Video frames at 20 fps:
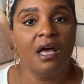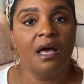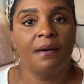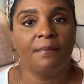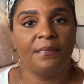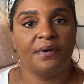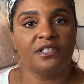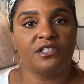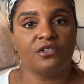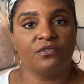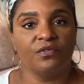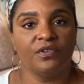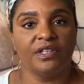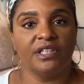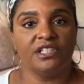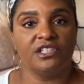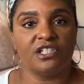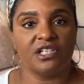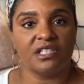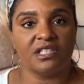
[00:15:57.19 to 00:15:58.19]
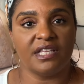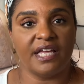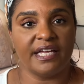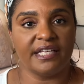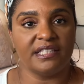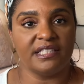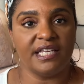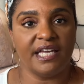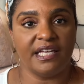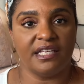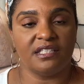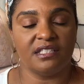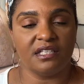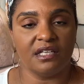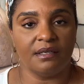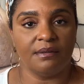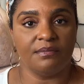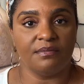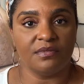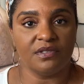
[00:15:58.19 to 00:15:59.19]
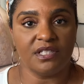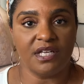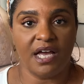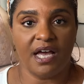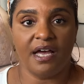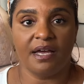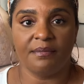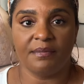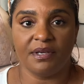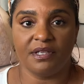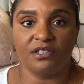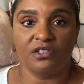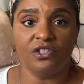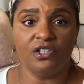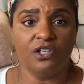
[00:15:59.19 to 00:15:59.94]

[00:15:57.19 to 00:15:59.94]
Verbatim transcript: but to really just like take some time and, you